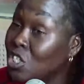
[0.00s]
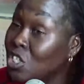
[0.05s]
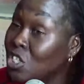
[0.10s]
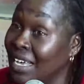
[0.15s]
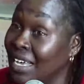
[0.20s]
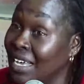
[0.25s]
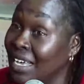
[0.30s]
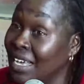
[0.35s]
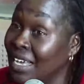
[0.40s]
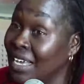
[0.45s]

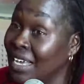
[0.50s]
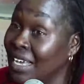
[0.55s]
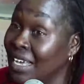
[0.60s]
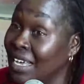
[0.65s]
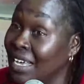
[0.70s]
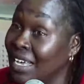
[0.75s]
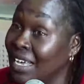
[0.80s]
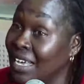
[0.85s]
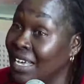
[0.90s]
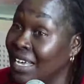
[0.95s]
as a
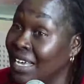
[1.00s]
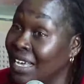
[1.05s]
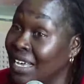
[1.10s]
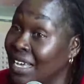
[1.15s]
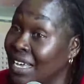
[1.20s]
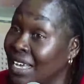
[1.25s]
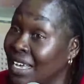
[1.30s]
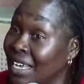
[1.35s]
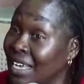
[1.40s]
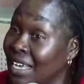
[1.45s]
vision and a
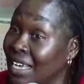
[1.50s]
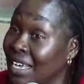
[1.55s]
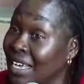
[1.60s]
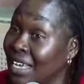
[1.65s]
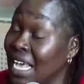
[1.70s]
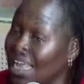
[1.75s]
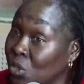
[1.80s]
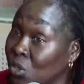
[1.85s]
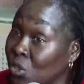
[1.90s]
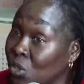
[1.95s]
mission.
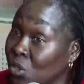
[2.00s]
So